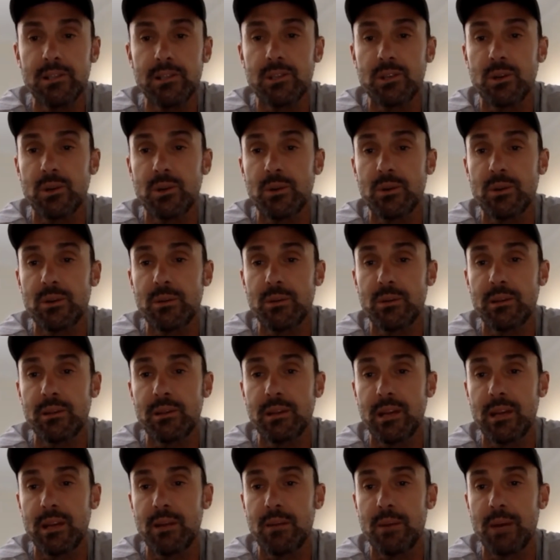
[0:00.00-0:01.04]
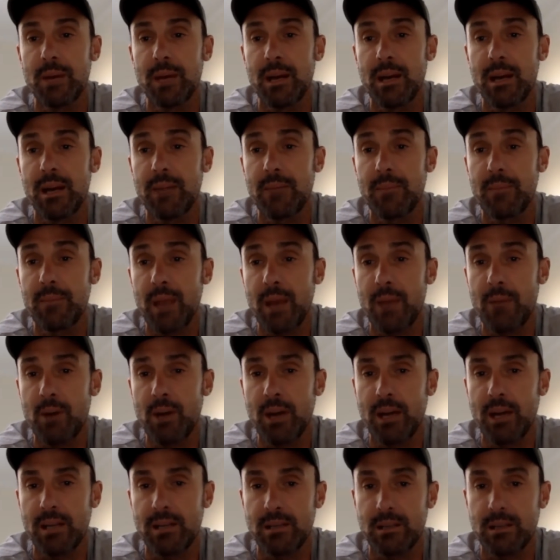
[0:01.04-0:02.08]
So to be thinking about, am
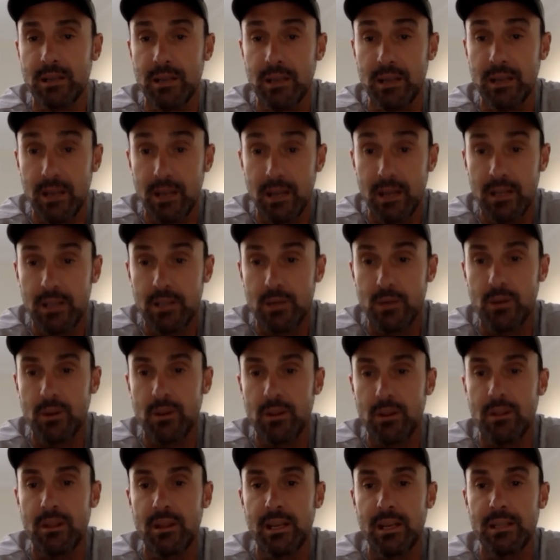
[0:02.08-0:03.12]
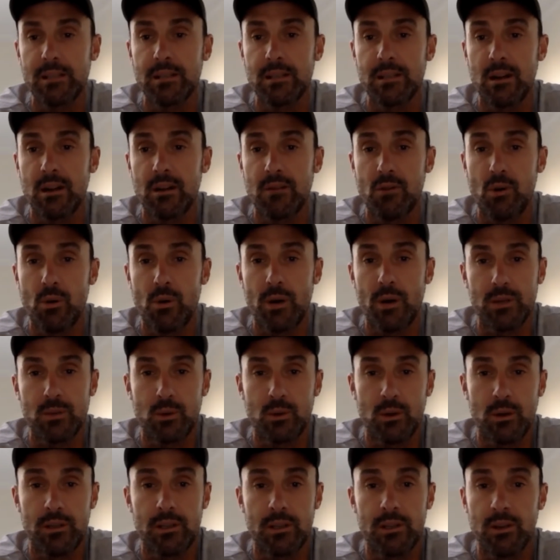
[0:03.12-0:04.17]
I actually doing the things that I've always
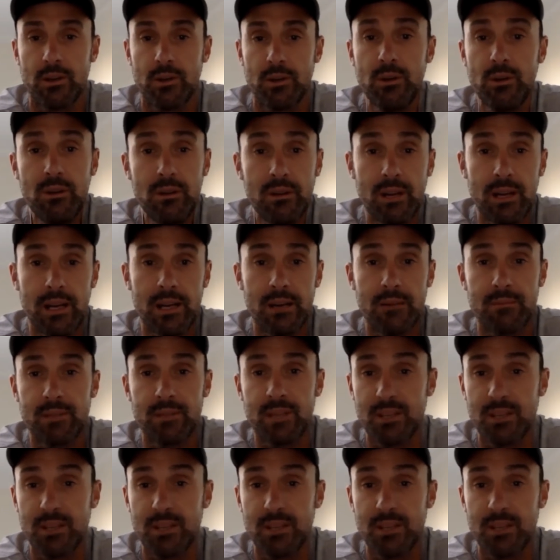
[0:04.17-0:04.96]
wanted to do?